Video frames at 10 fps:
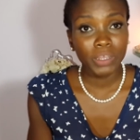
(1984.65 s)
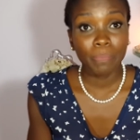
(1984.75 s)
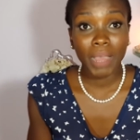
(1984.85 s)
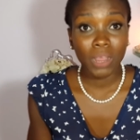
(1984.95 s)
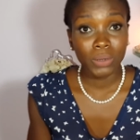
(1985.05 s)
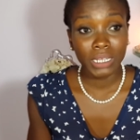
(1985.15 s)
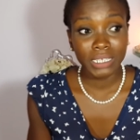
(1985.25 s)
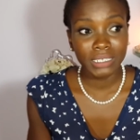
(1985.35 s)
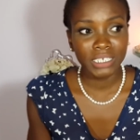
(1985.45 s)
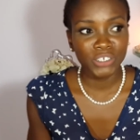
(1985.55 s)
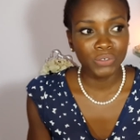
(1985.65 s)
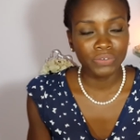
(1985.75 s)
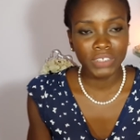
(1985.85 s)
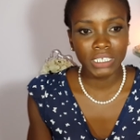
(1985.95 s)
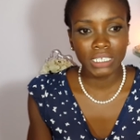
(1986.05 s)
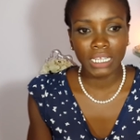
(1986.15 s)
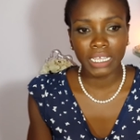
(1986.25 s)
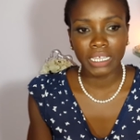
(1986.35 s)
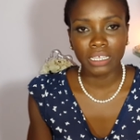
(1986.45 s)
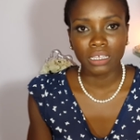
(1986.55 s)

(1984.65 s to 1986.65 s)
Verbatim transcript: powerless, and you feel like